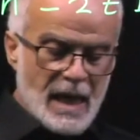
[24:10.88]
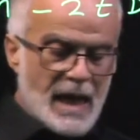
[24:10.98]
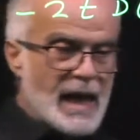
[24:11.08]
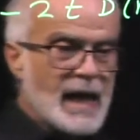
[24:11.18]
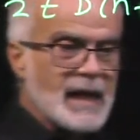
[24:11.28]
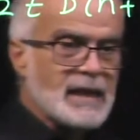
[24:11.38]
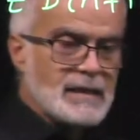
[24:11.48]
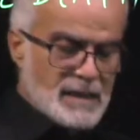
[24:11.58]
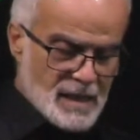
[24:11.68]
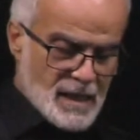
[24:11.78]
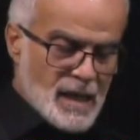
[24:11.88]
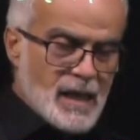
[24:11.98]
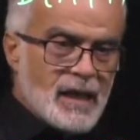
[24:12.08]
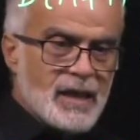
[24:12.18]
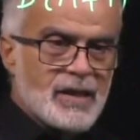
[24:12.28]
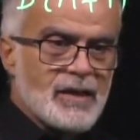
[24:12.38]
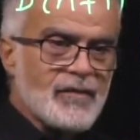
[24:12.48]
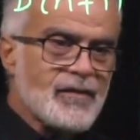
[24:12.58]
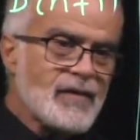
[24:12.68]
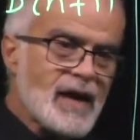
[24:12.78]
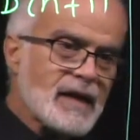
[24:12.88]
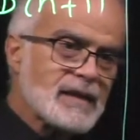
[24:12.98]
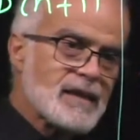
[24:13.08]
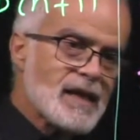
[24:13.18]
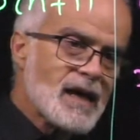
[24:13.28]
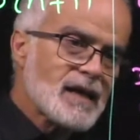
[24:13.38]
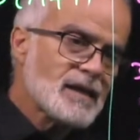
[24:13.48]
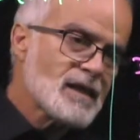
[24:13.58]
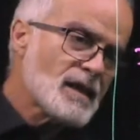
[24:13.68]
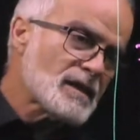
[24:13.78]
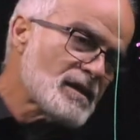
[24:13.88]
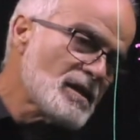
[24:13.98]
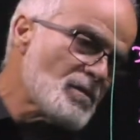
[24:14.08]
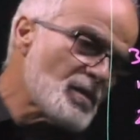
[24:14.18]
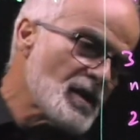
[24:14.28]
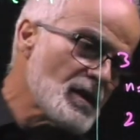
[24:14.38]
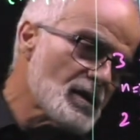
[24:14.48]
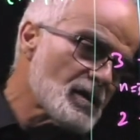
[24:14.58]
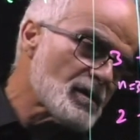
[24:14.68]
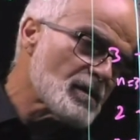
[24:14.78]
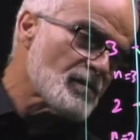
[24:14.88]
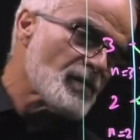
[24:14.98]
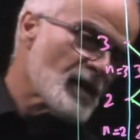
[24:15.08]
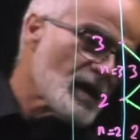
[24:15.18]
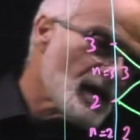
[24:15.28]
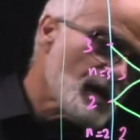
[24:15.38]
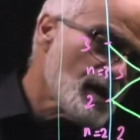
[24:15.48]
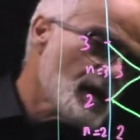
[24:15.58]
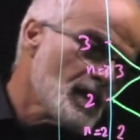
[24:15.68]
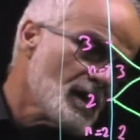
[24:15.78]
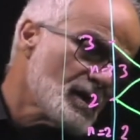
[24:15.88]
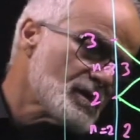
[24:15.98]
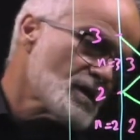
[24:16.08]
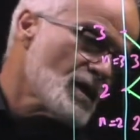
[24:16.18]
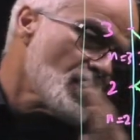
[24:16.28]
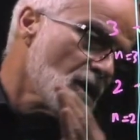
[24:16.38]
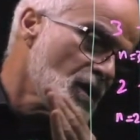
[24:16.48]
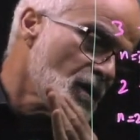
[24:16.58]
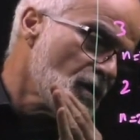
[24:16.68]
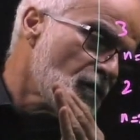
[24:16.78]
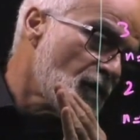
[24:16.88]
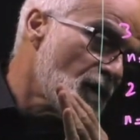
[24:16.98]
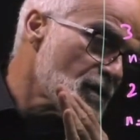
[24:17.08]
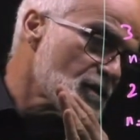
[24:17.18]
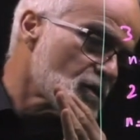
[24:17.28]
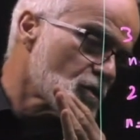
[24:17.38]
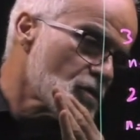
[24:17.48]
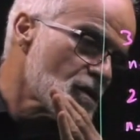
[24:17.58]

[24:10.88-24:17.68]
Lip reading: and the fact that the tip here is farther to